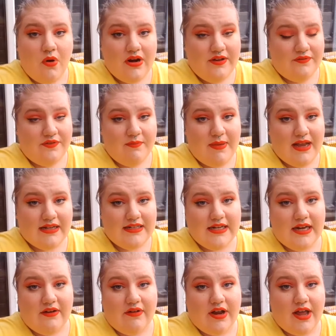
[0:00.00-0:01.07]
what if the
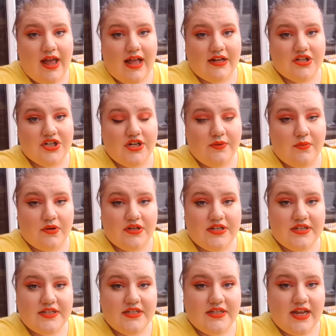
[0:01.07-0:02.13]
bacteria actually want
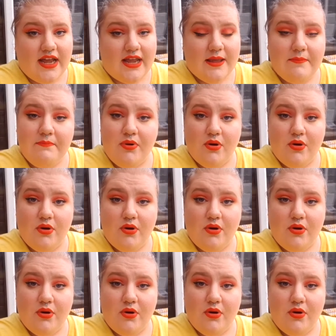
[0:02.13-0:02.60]
to stay